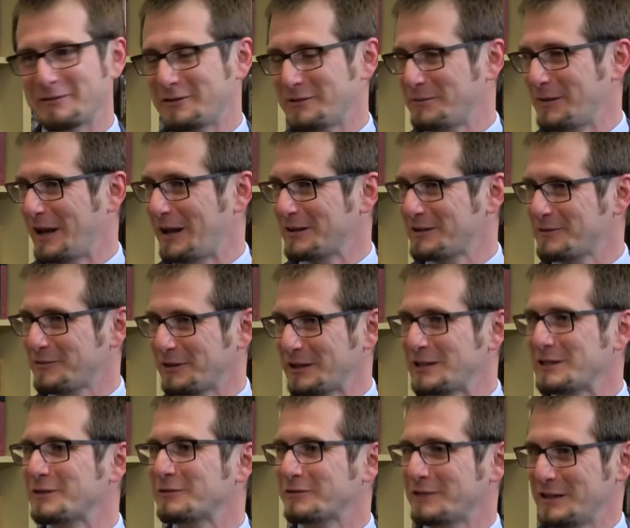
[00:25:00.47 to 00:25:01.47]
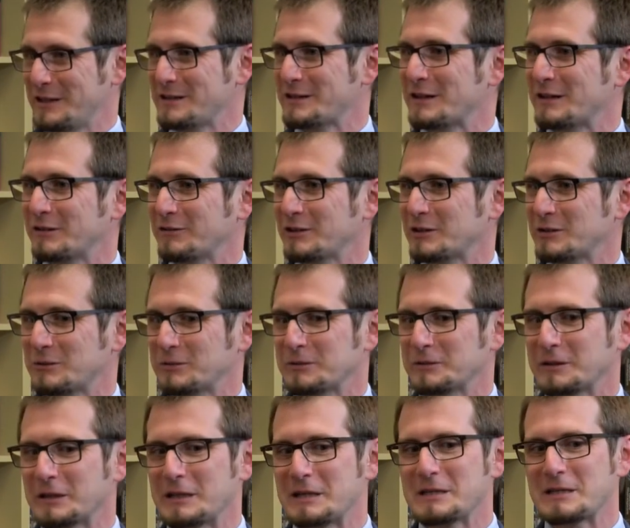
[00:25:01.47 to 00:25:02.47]
of the best for each of these individual
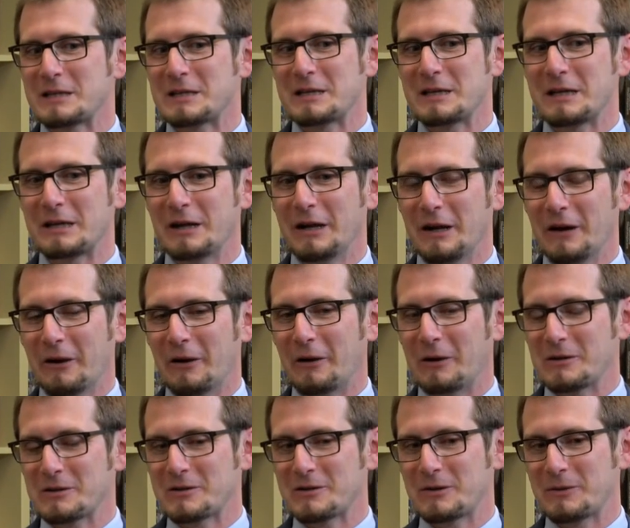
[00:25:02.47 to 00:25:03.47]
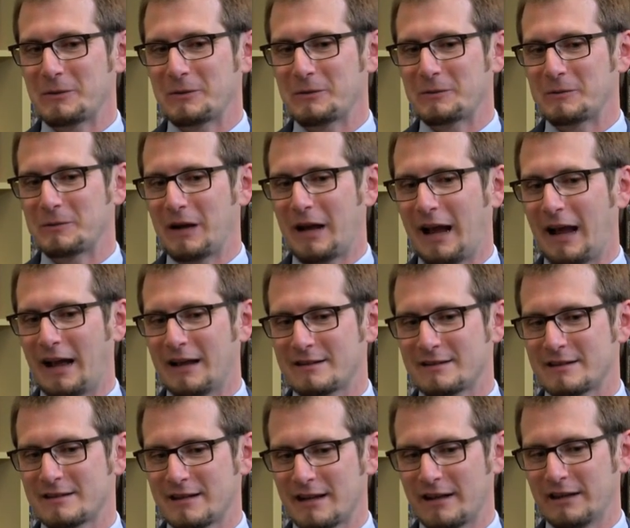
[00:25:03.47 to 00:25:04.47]
things. And then also, as
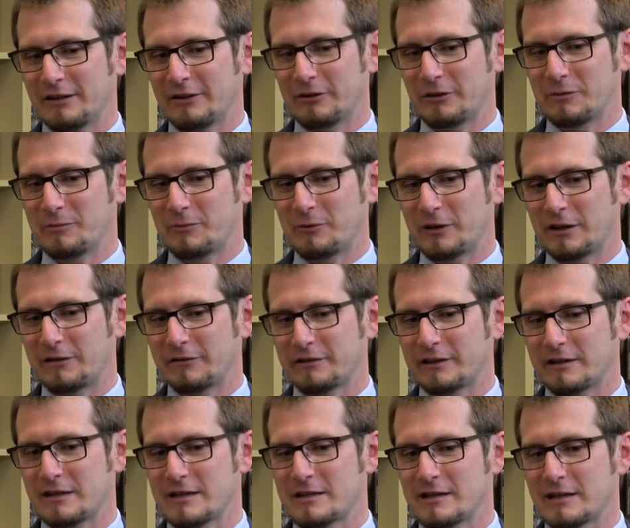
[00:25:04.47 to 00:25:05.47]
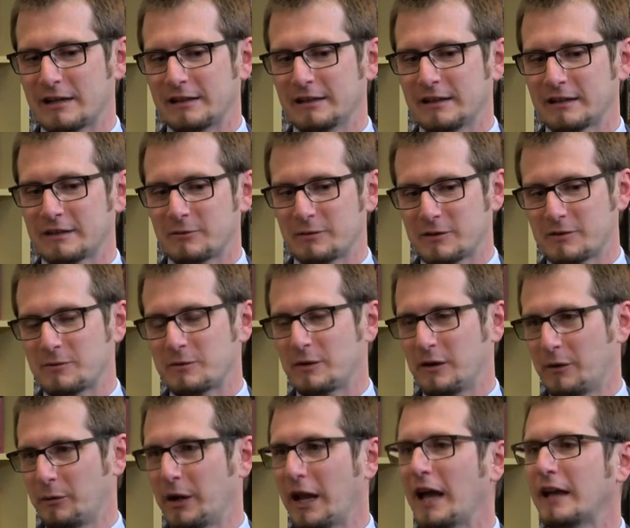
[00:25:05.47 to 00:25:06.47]
a tight group, one of the things I liked was
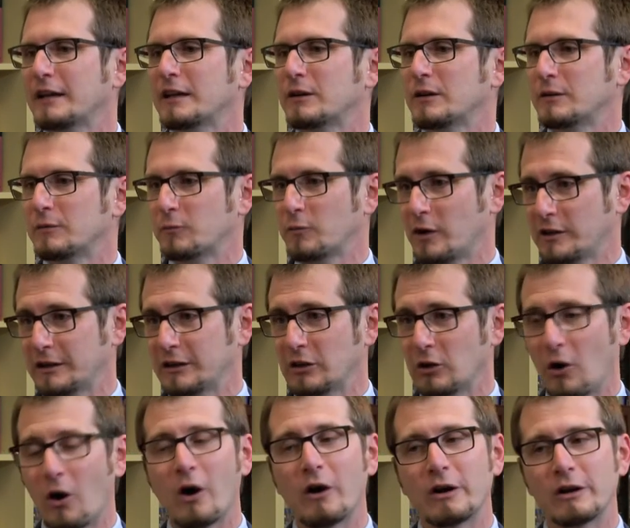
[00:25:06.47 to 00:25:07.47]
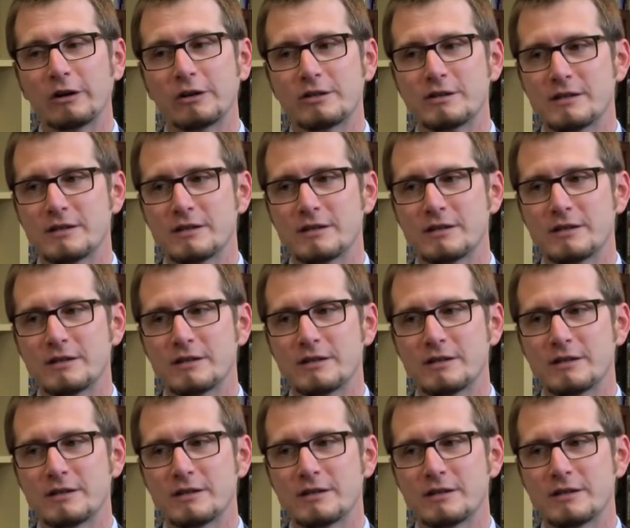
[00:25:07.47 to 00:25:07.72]
we had it in one large